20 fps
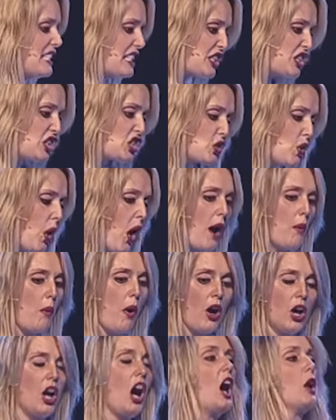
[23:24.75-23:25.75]
destroy
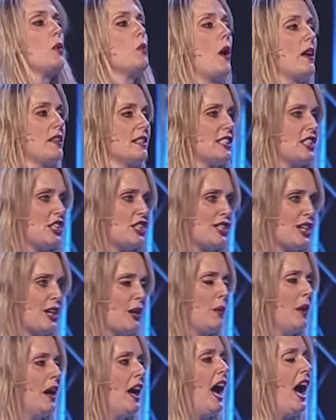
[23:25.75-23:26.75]
what God wants to
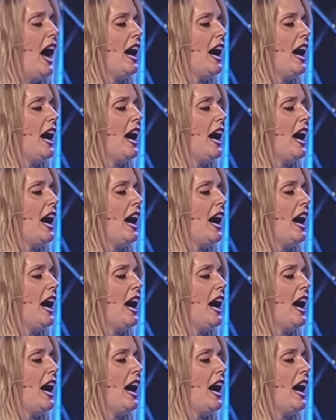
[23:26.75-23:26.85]
do.